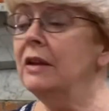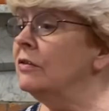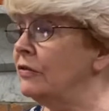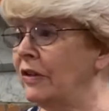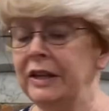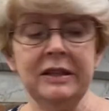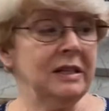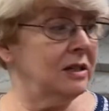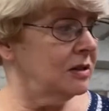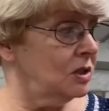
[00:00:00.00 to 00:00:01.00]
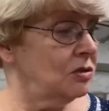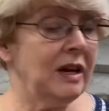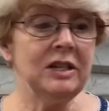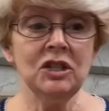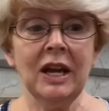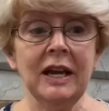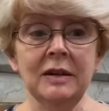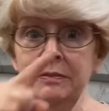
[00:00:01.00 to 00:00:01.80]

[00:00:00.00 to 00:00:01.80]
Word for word: Find the nearest trash can.